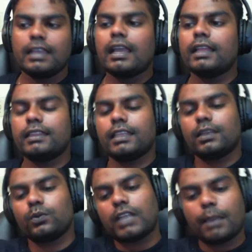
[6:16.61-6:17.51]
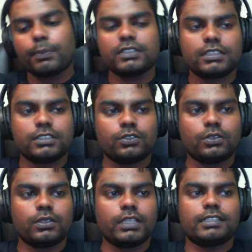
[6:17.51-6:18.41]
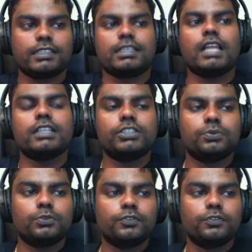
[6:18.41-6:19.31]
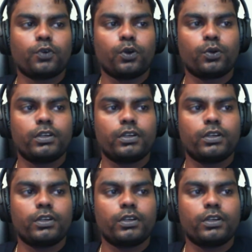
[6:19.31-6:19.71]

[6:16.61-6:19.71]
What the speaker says: And then what happens is, like technology is moving forward.